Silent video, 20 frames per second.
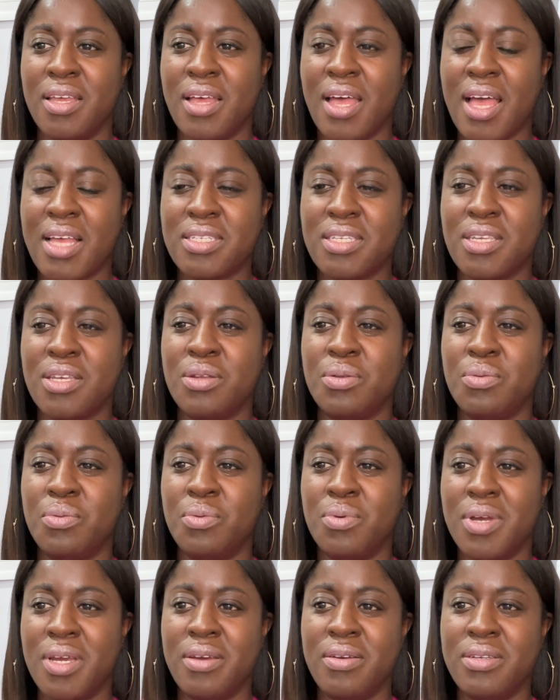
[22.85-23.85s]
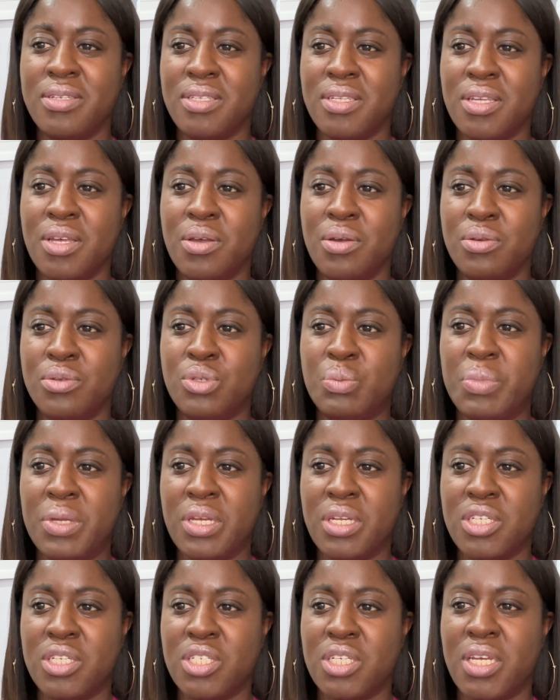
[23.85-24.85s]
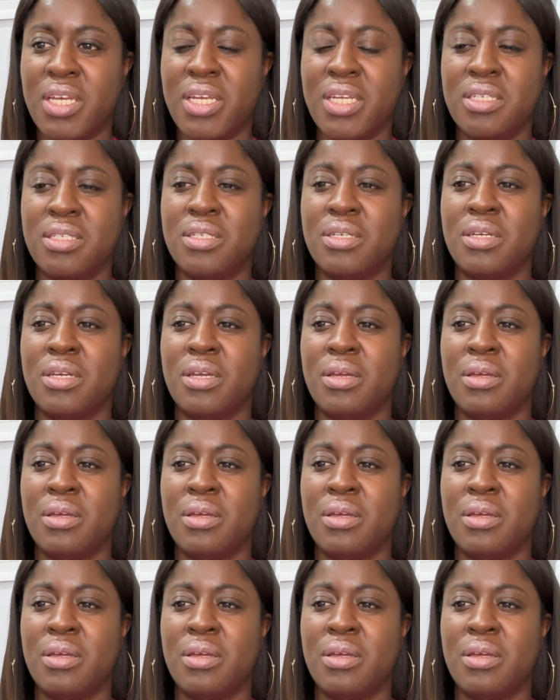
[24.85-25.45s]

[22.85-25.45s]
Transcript: asking, where is there going to be a change?